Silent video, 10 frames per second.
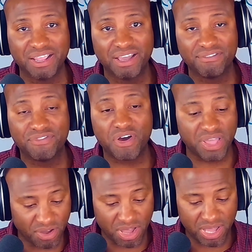
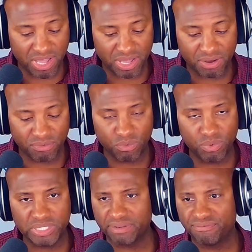
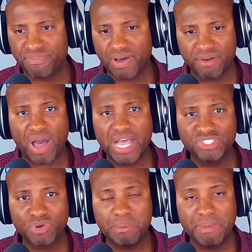Was it?
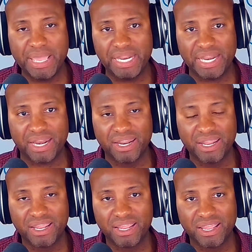Pfizer admitted it.
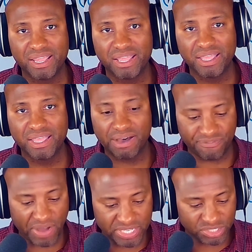A
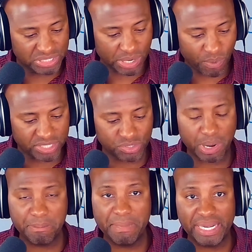Pfizer director
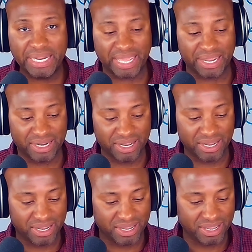admitted it.
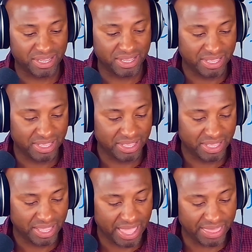
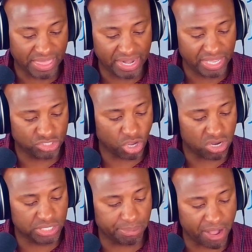And then he
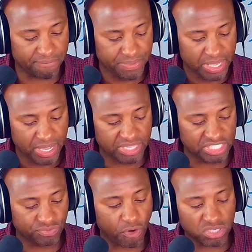talked about this
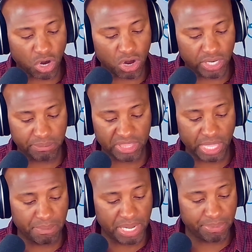false argument that
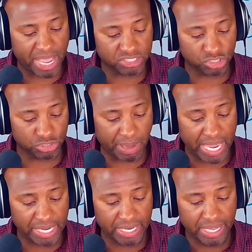many pastors
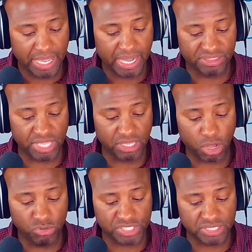made and
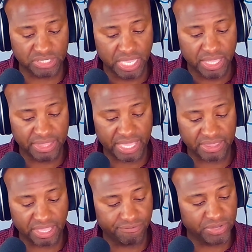theologians that
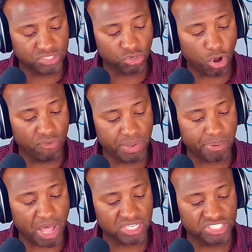the official COVID
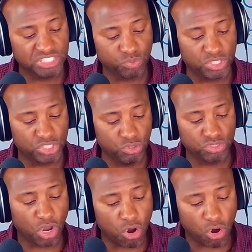policies reduced
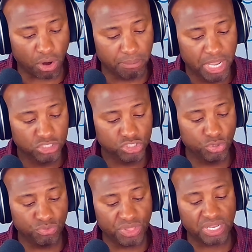harm
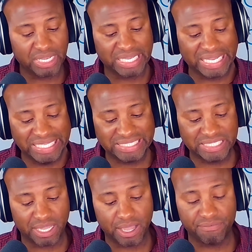to the least
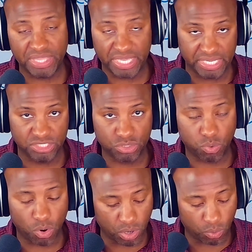of these,
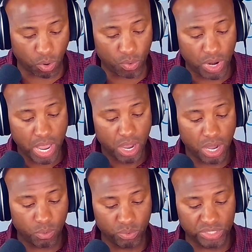quote unquote,
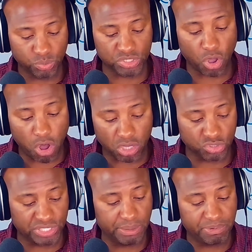which was also
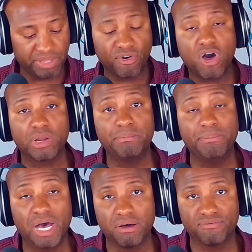deeply flawed,
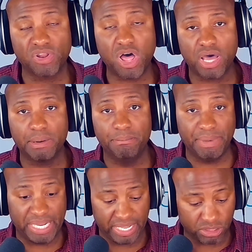
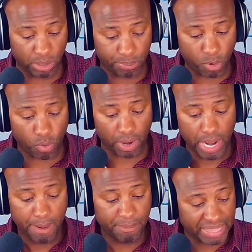meaning the poor.
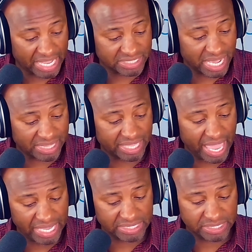But that's not the
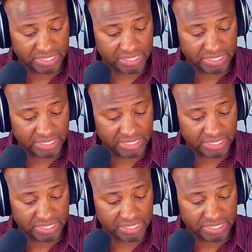case.